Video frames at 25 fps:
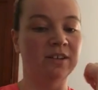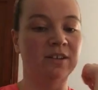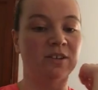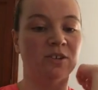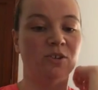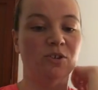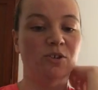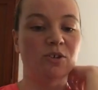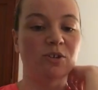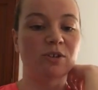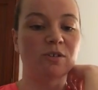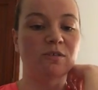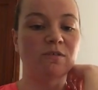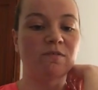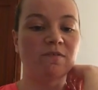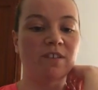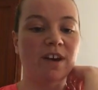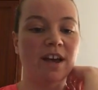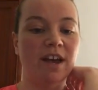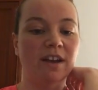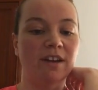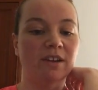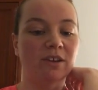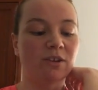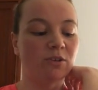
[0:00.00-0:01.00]
you could
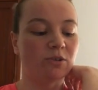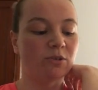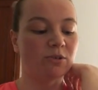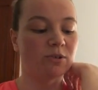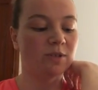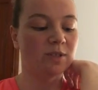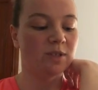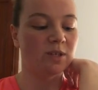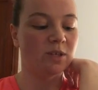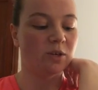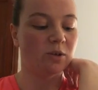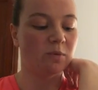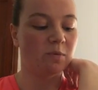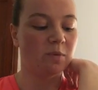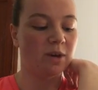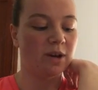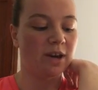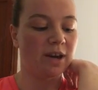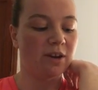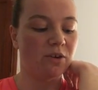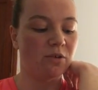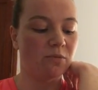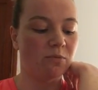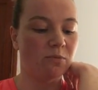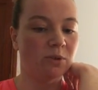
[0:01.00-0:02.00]
fan across here, but
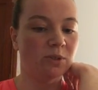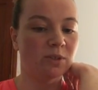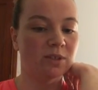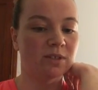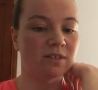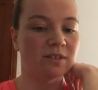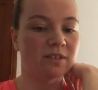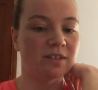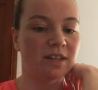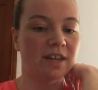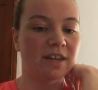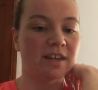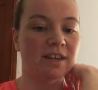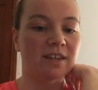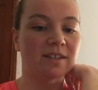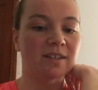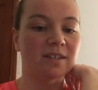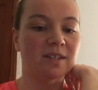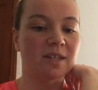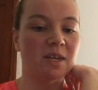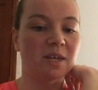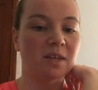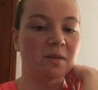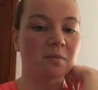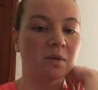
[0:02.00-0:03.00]
I almost think it's
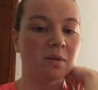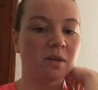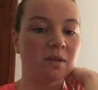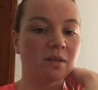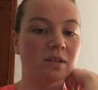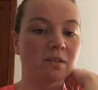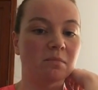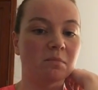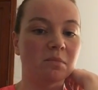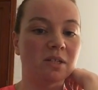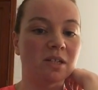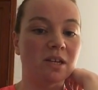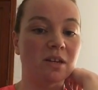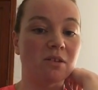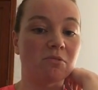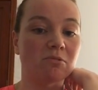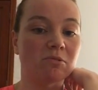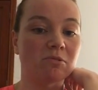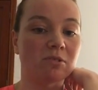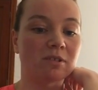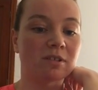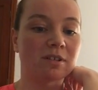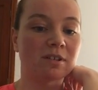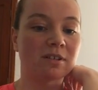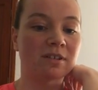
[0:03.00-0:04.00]
like peeling
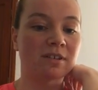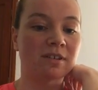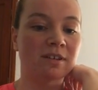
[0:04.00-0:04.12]
potatoes.